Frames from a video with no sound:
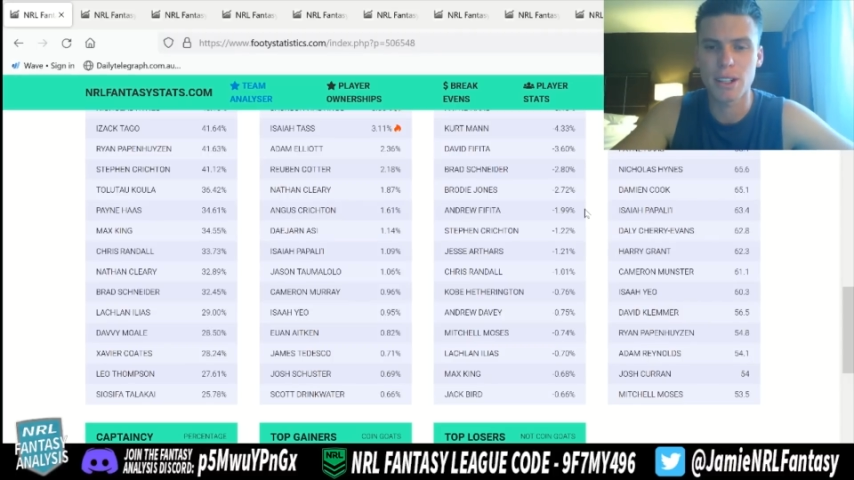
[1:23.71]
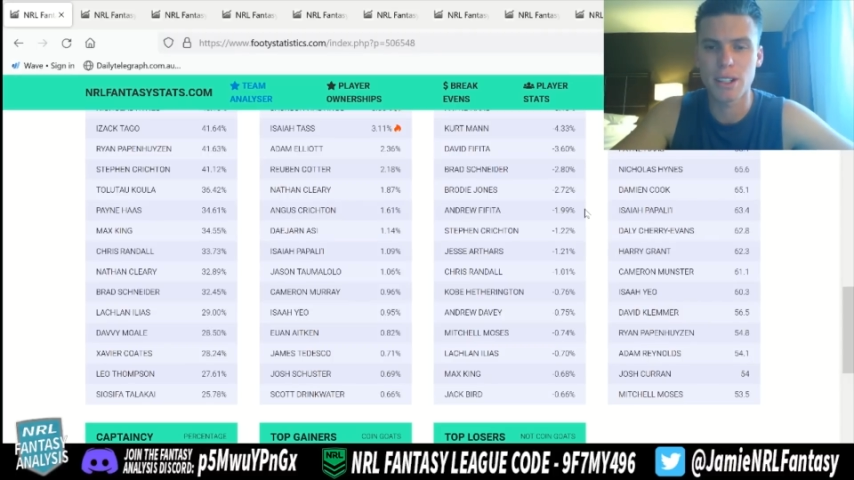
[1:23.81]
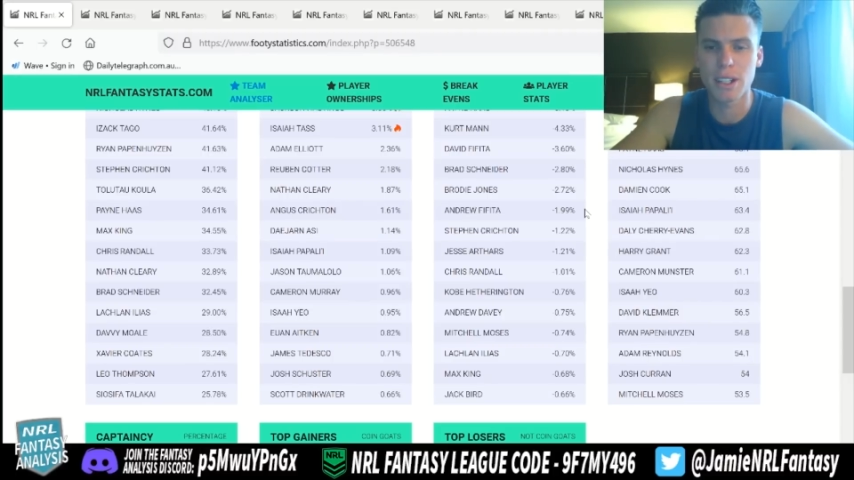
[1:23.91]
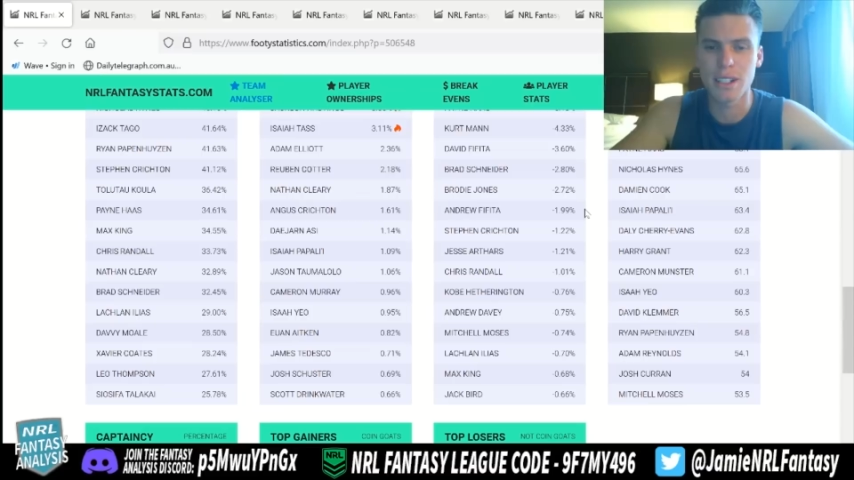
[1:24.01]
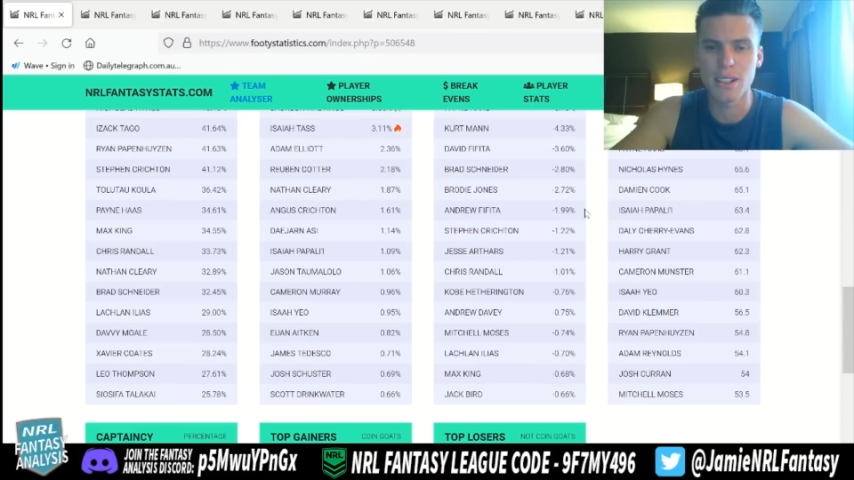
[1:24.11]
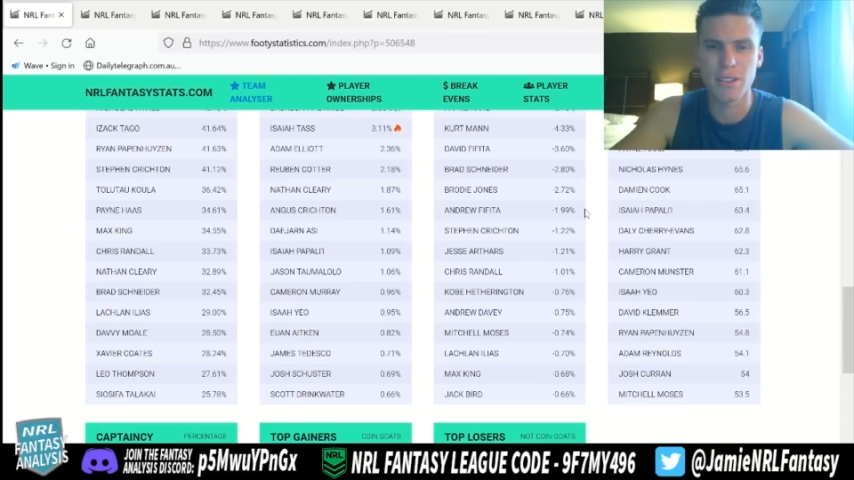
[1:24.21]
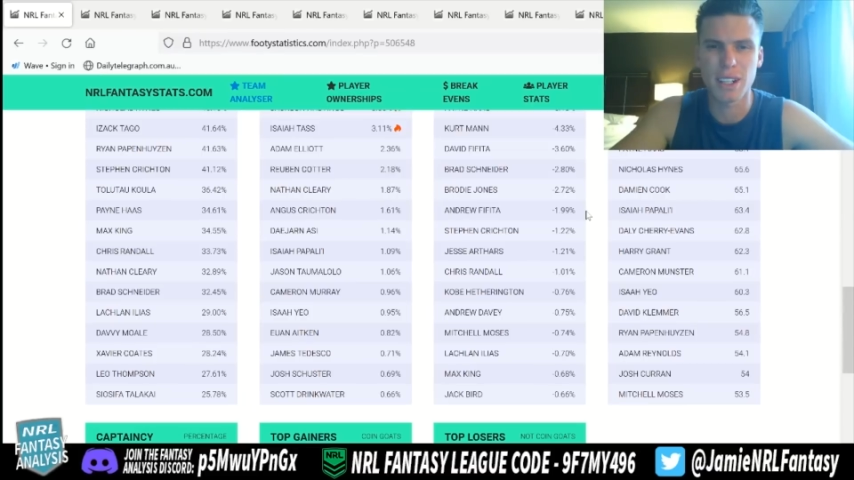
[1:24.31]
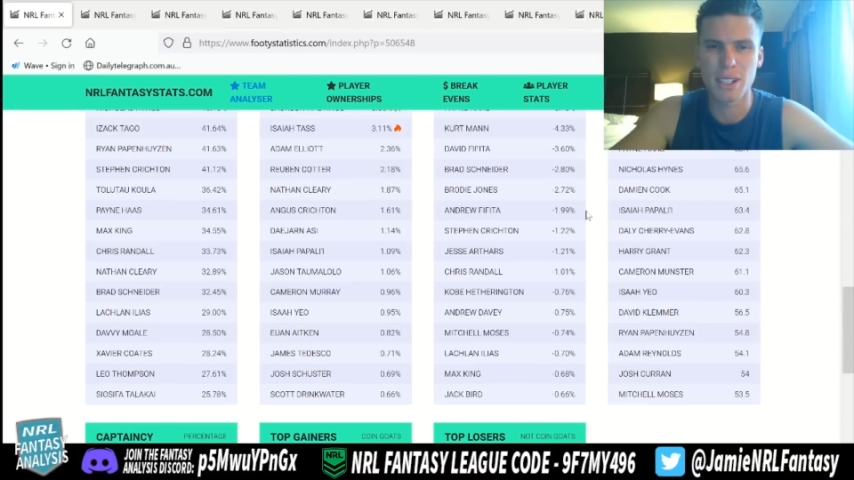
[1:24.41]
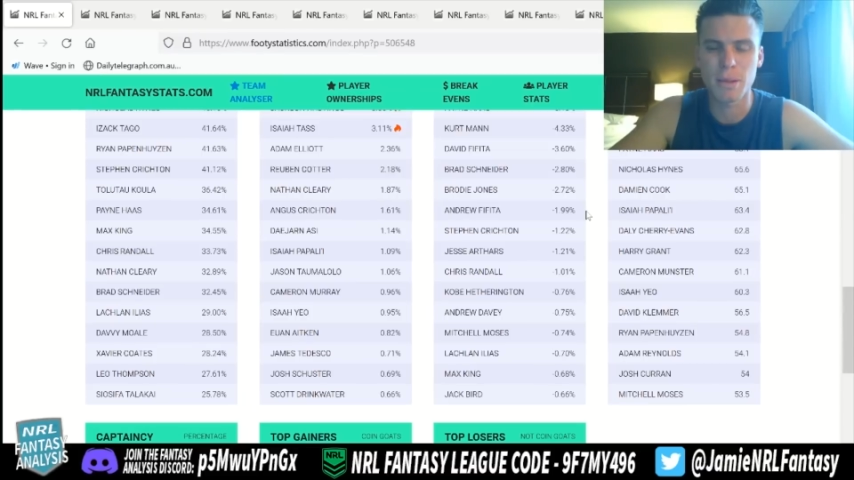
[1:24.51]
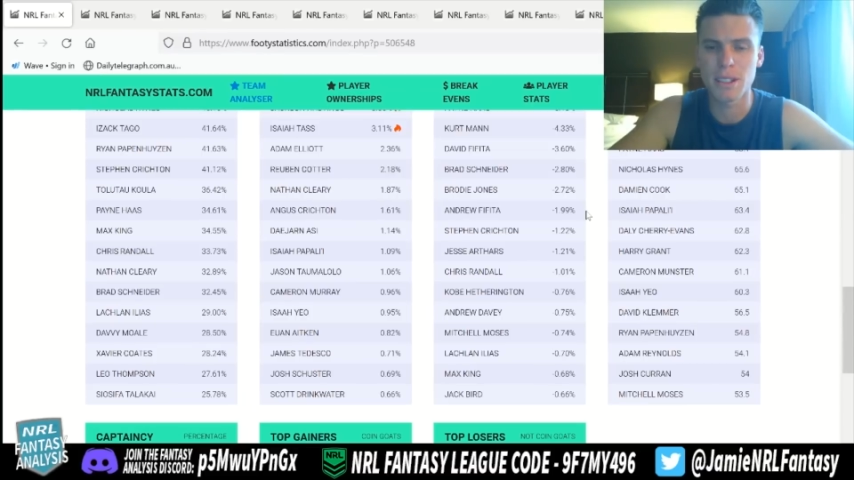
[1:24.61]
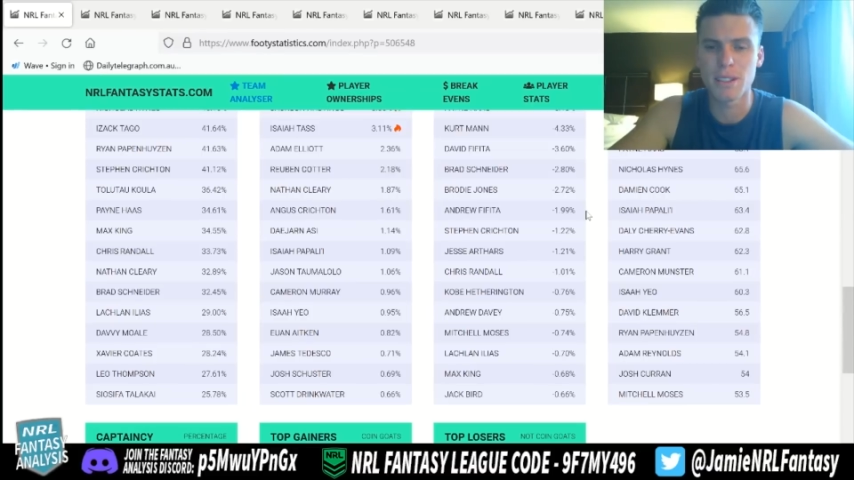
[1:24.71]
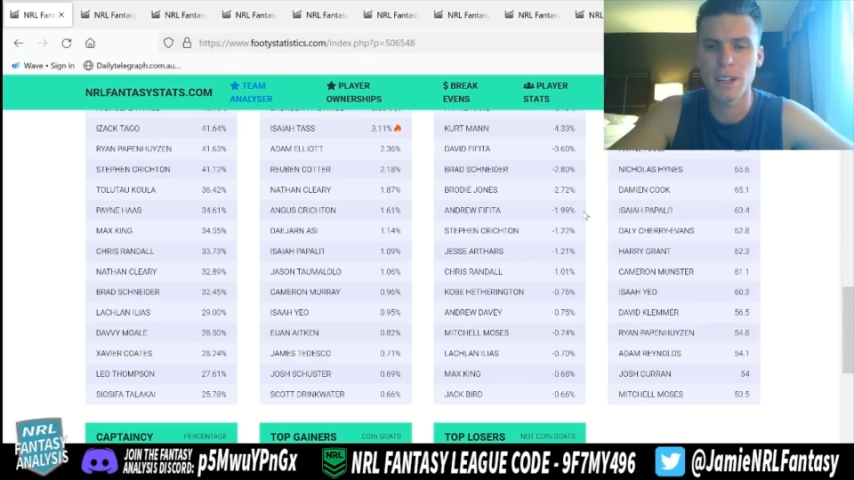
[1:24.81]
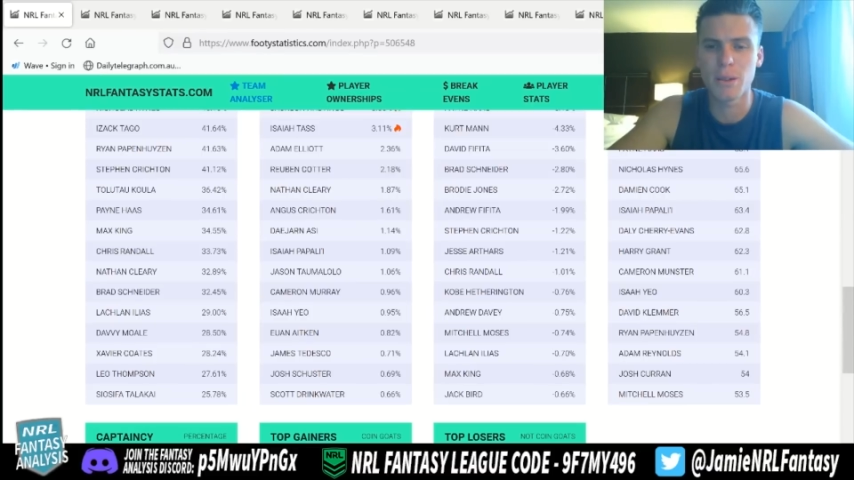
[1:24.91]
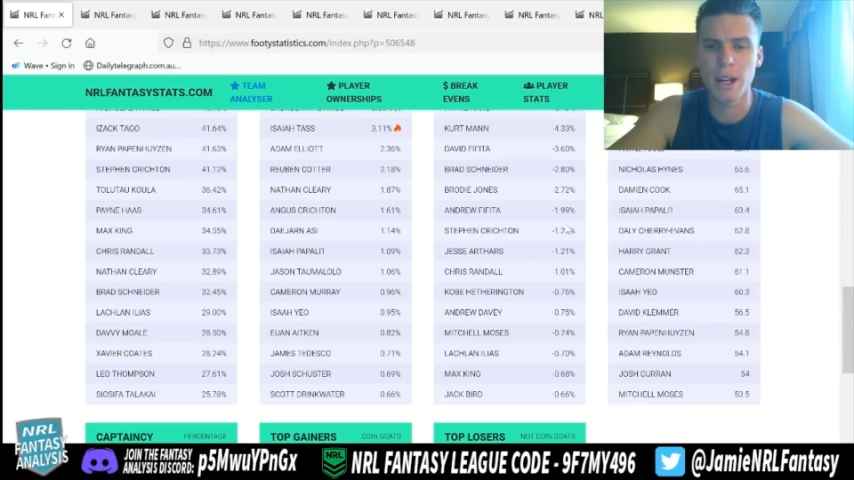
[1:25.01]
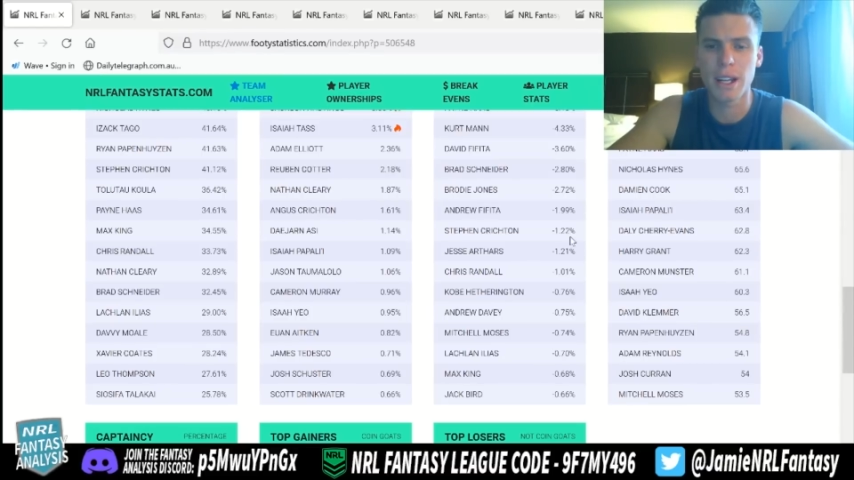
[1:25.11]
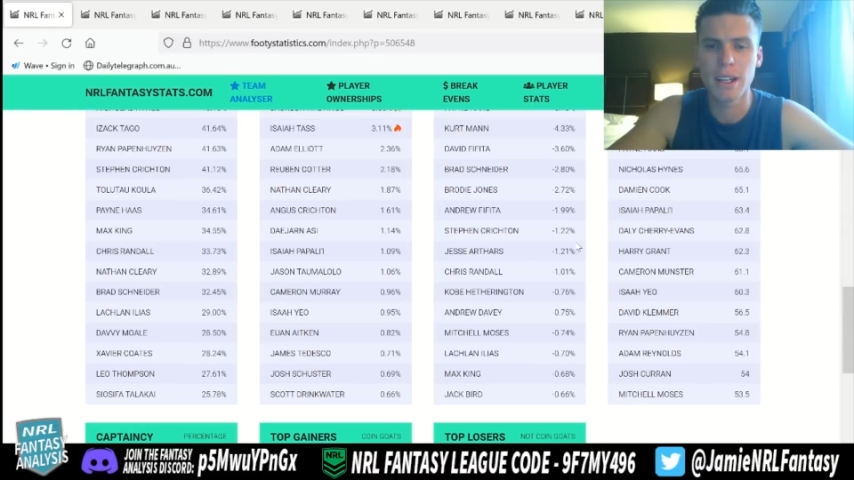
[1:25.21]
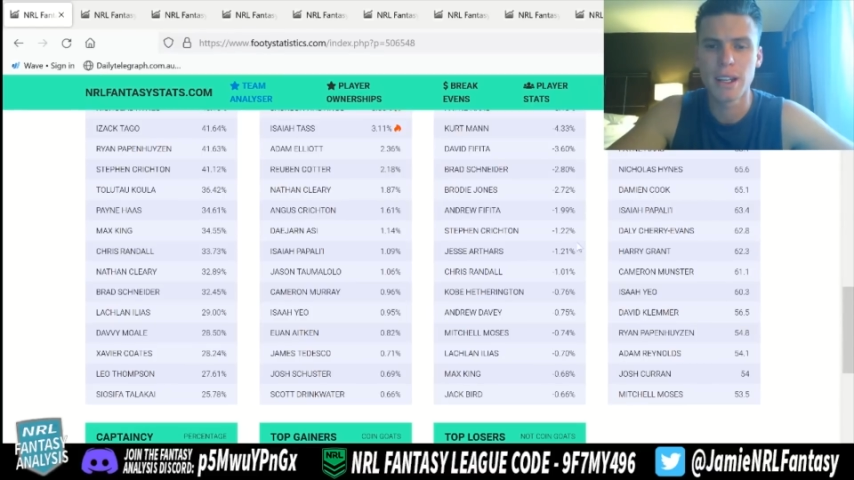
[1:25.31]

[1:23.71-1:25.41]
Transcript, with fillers: and he's not very expensive anyway.